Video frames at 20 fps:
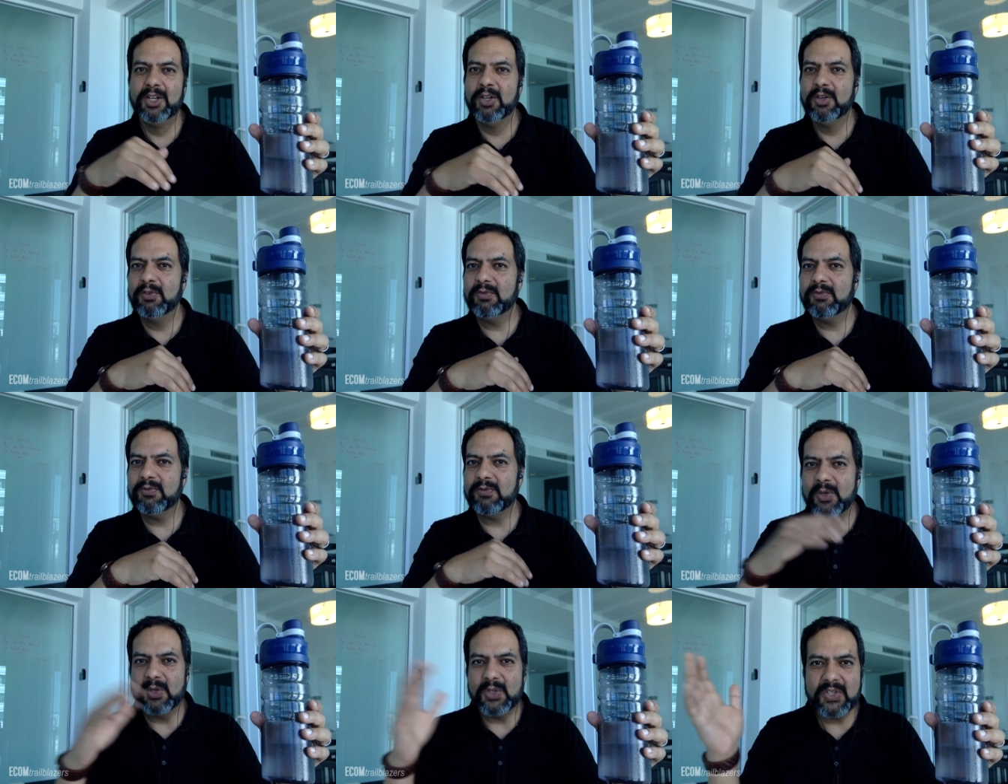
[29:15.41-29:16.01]

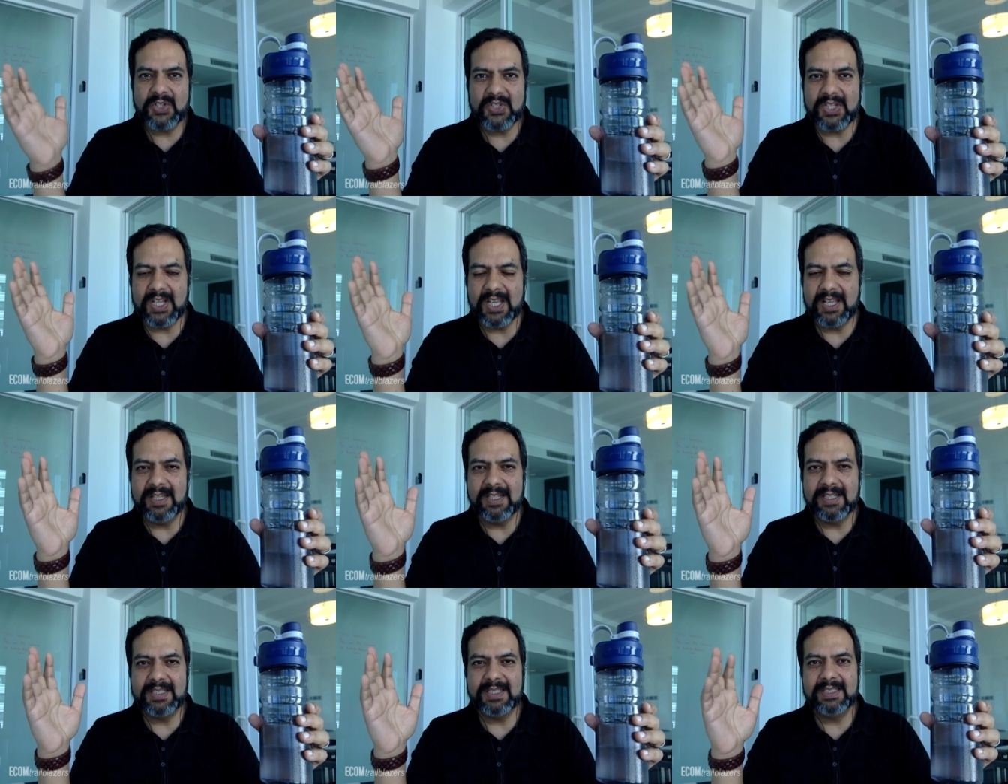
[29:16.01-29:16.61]
First
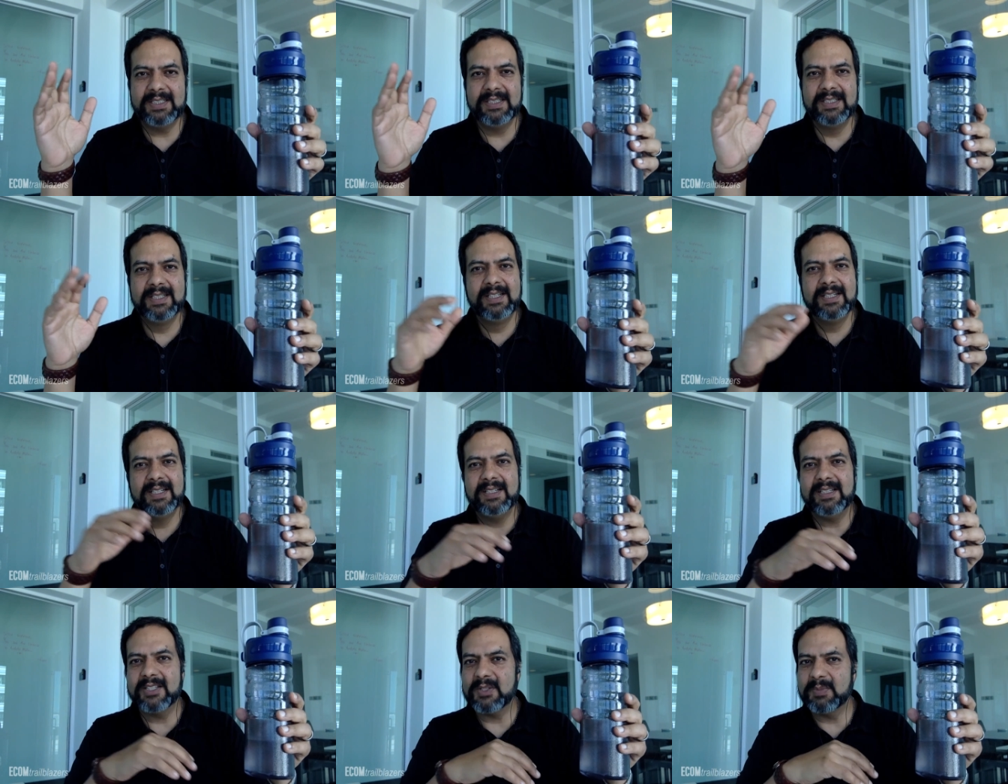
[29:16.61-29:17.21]
sale,
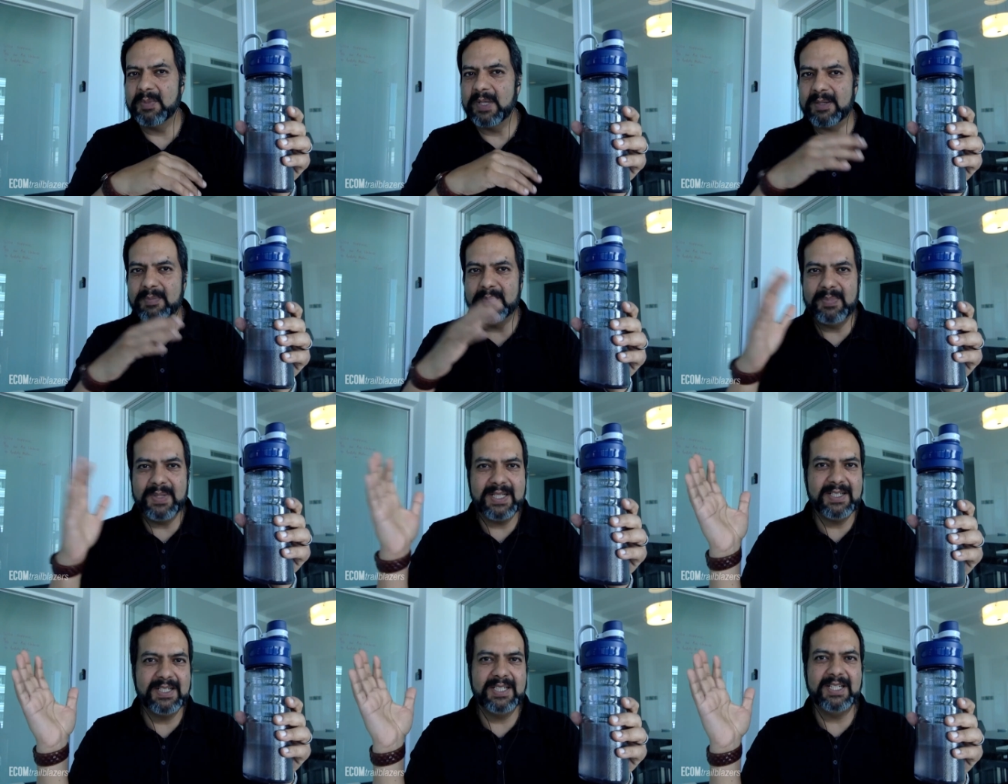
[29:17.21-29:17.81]
let's make a
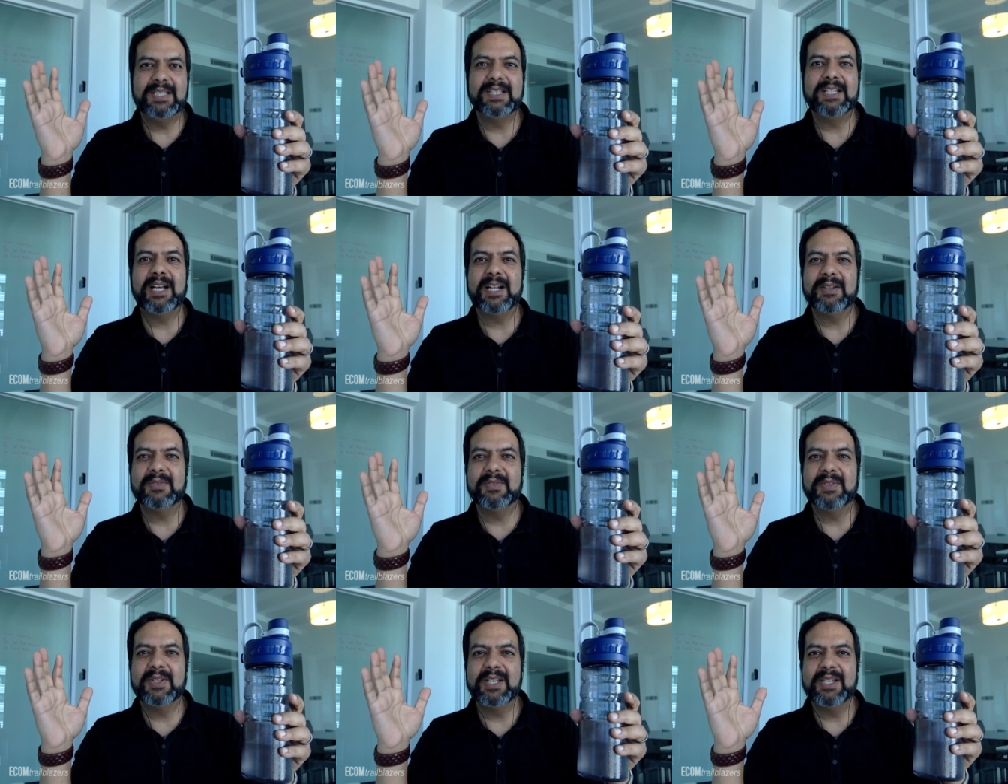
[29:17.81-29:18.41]
big deal out
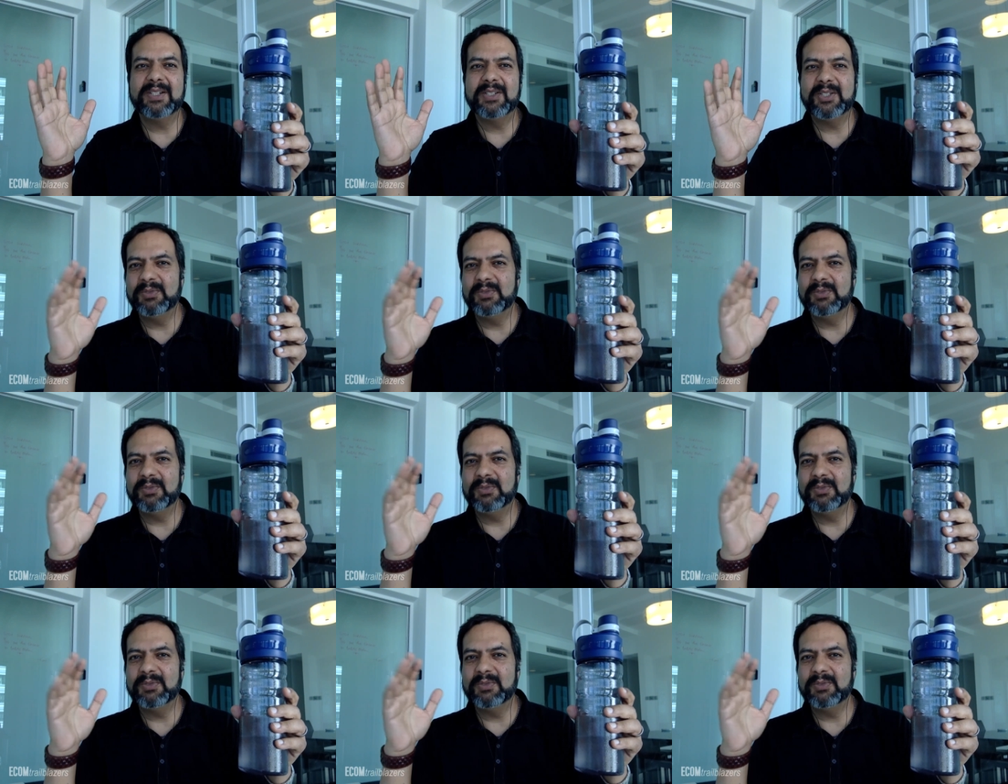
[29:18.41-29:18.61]
of it.